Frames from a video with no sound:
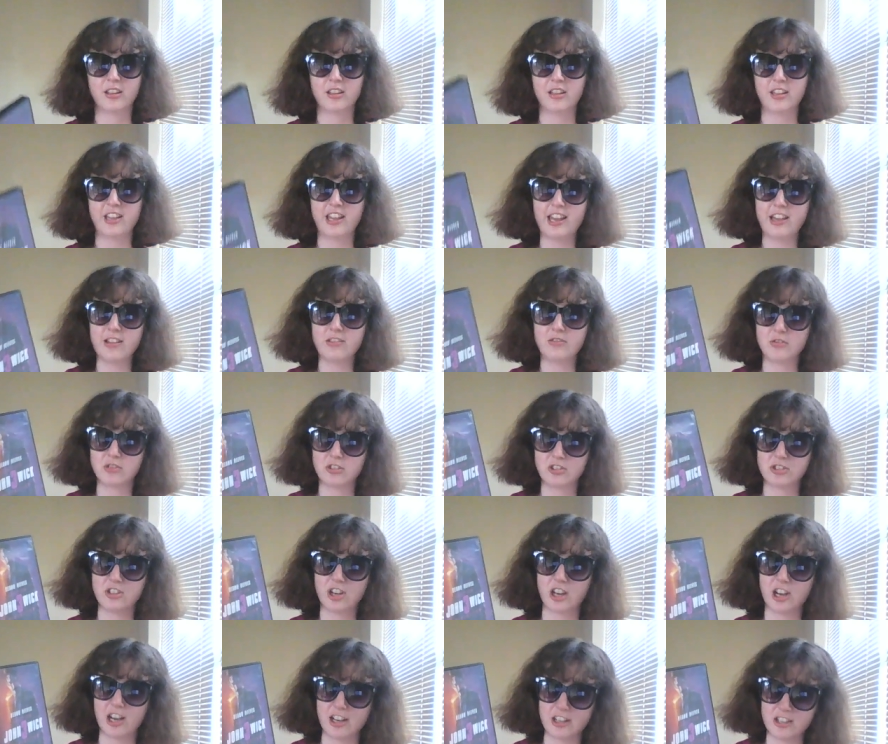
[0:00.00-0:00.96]
It
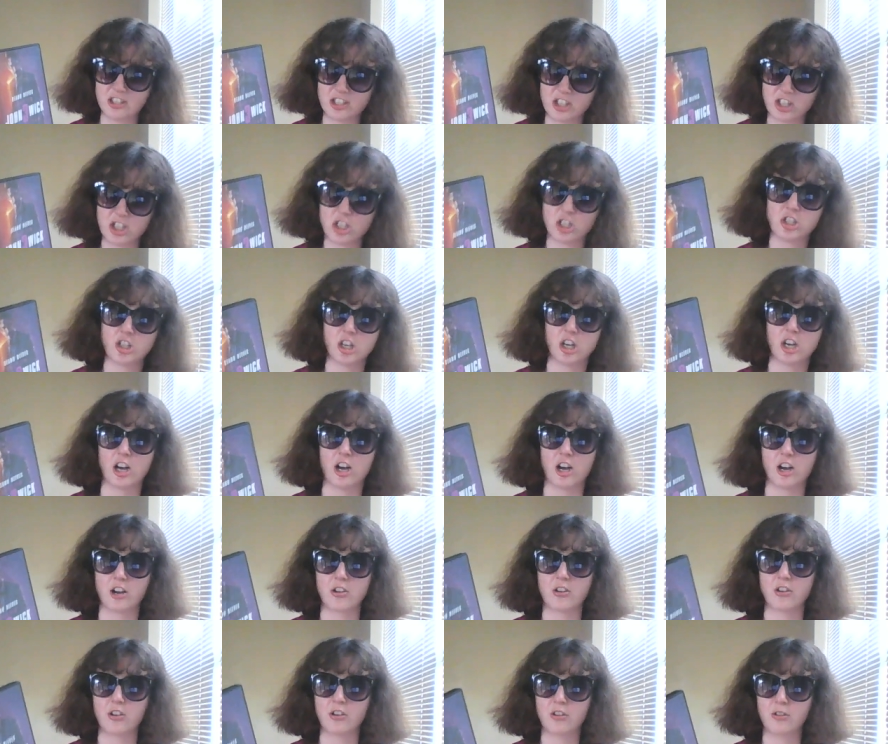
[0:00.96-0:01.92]
does
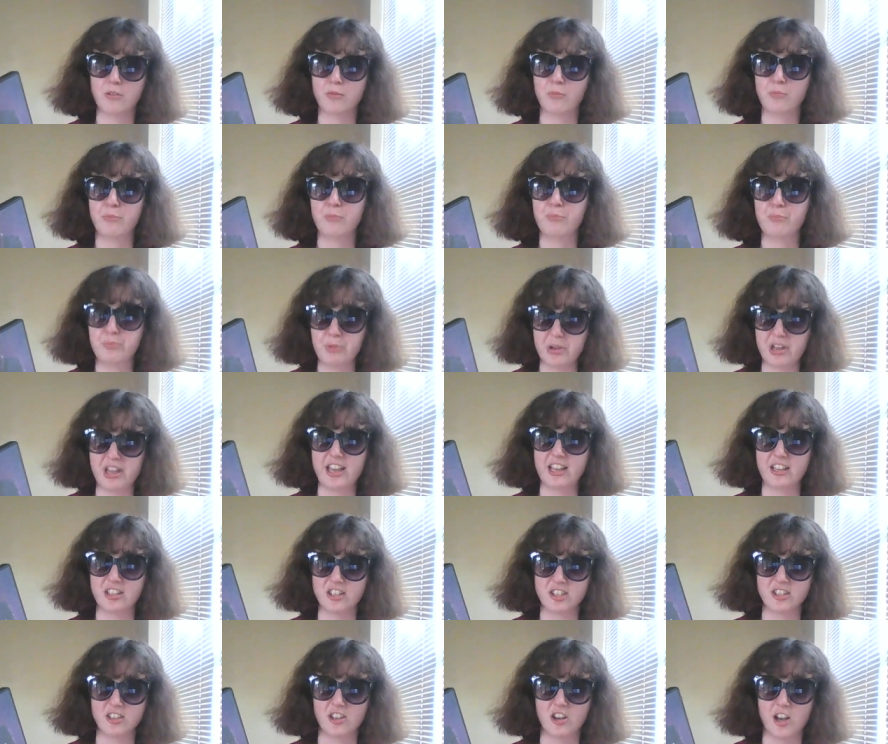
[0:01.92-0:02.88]
suck.
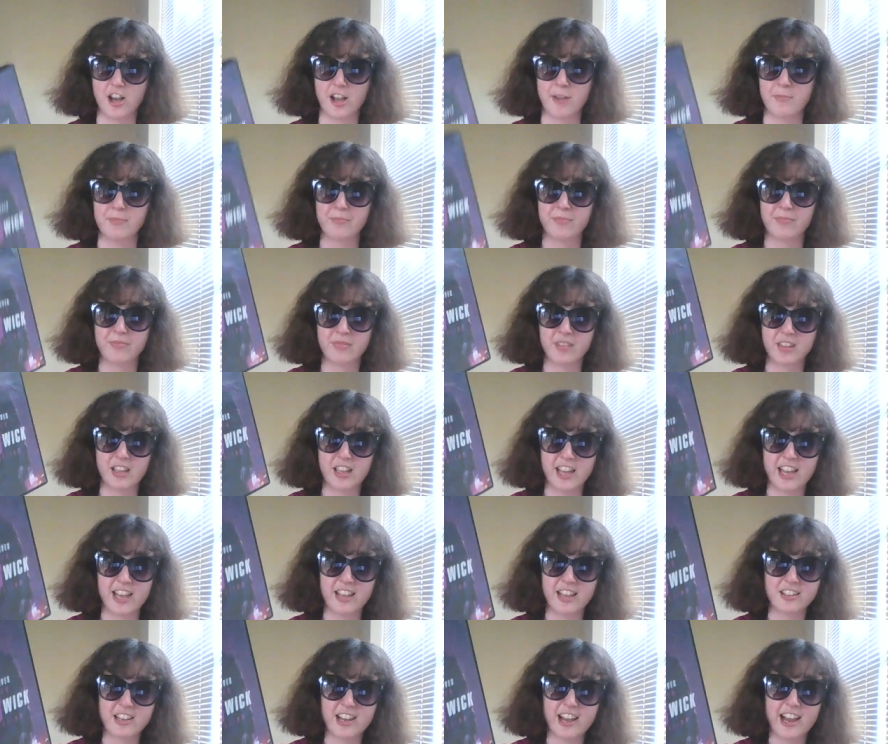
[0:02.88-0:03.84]
Big time.
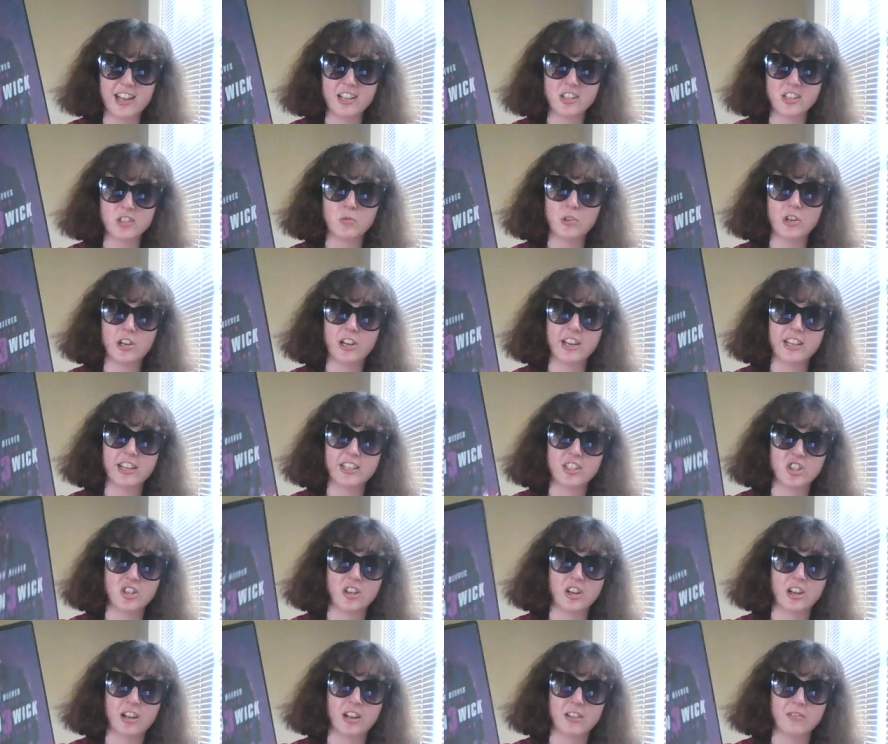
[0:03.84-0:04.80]
And that's why
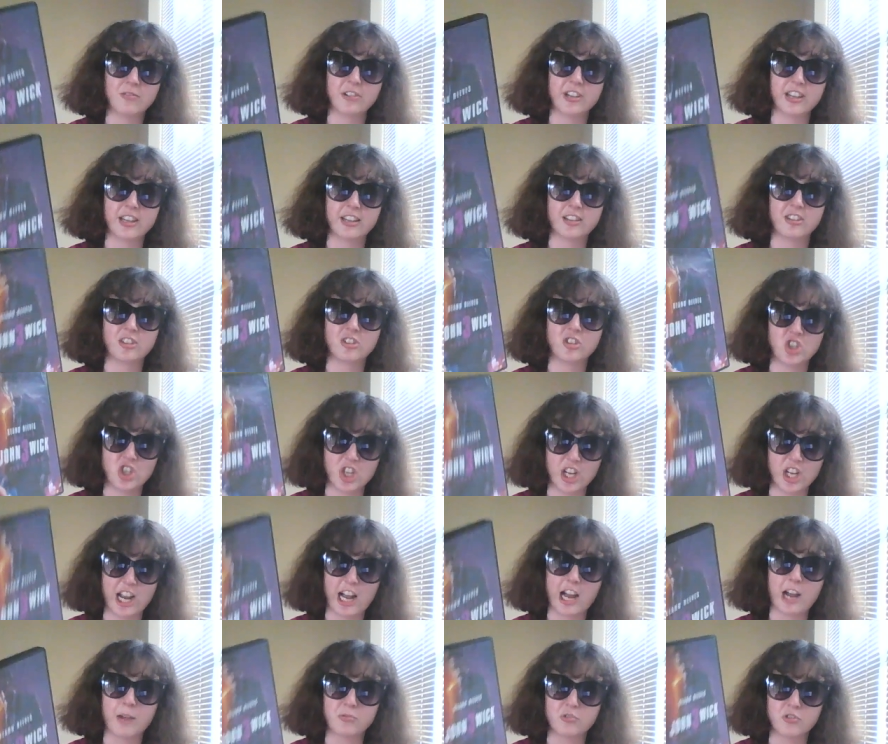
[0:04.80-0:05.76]
John Wick
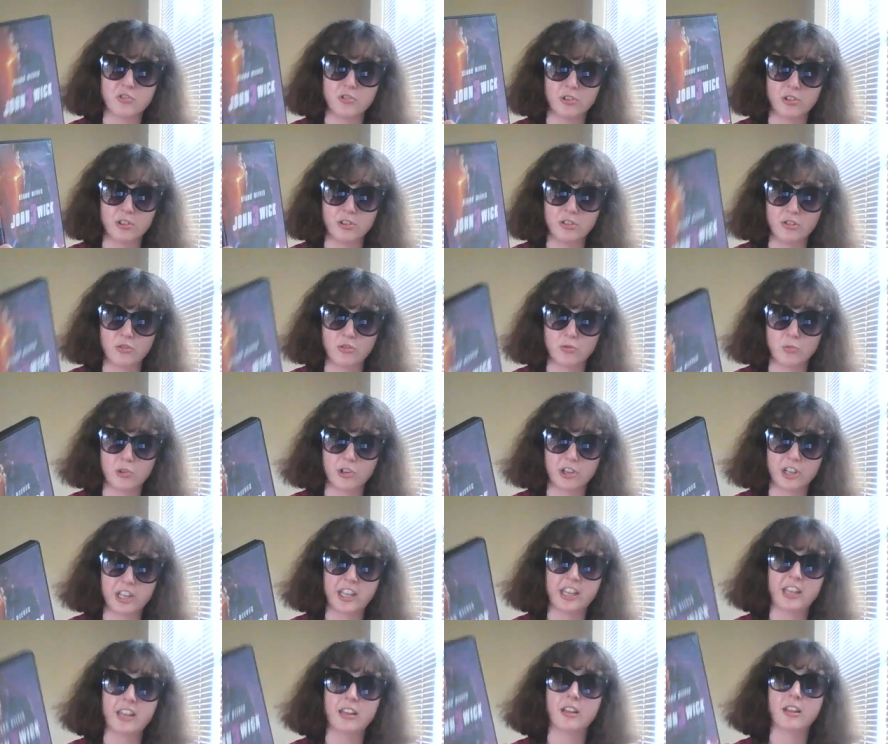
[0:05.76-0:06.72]
Chapter
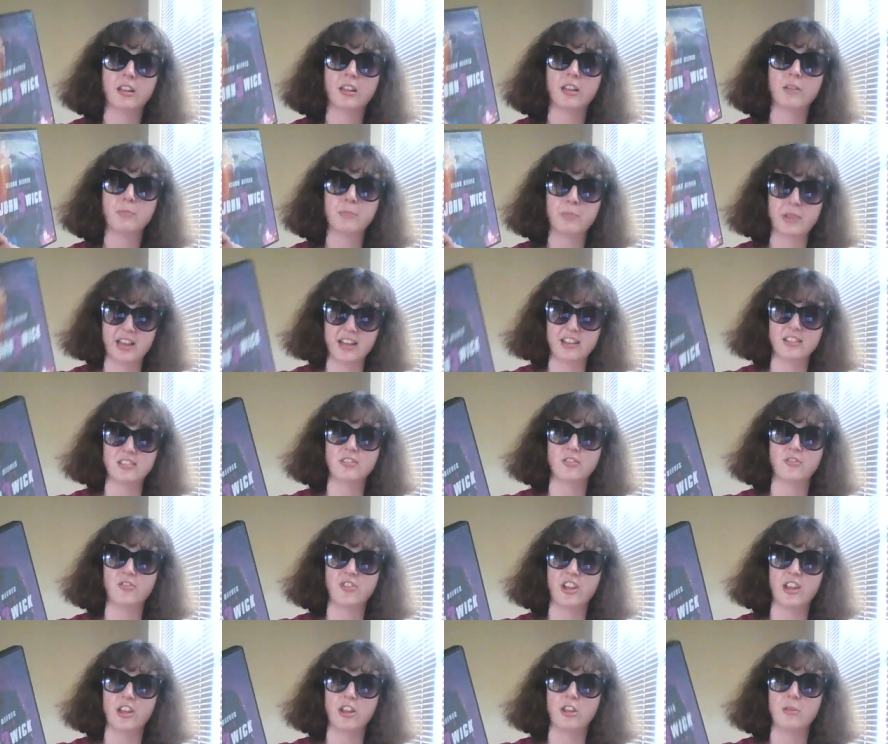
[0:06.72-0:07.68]
3
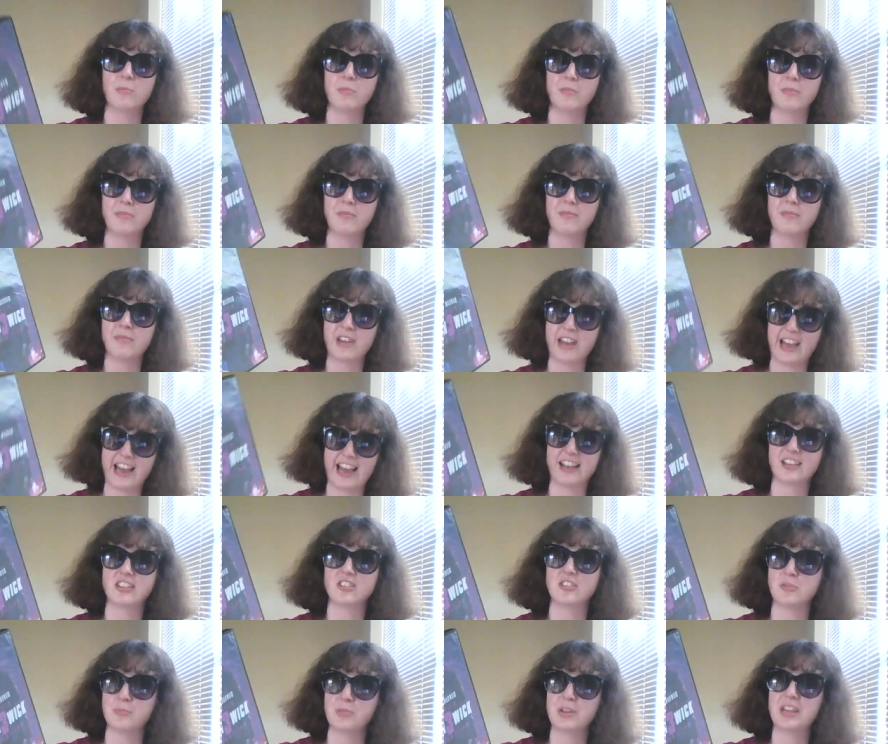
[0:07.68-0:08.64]
Pendulum
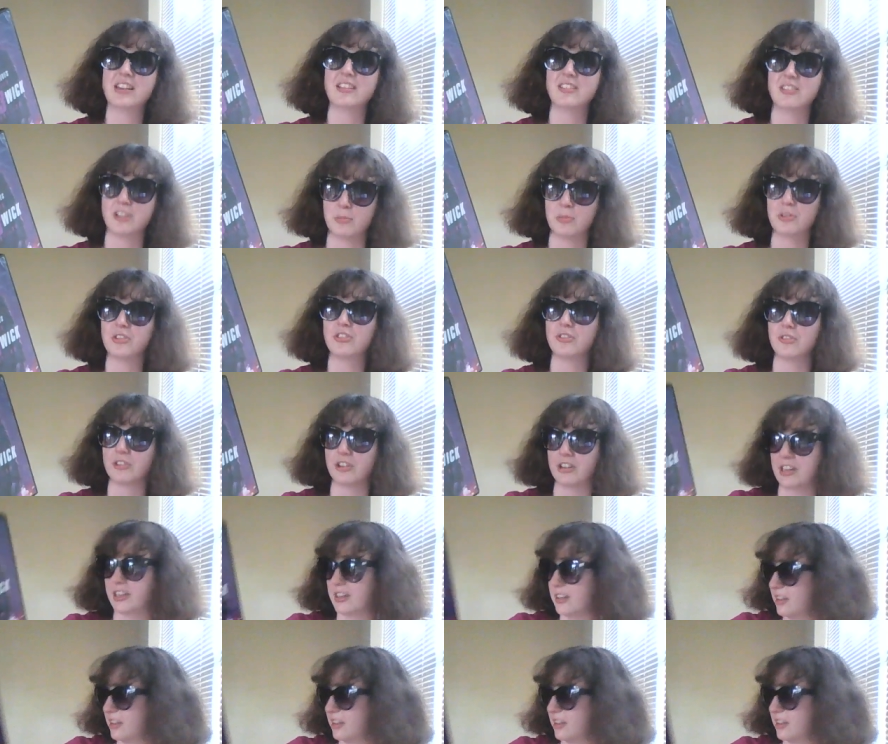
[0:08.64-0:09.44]
has to be a number 3.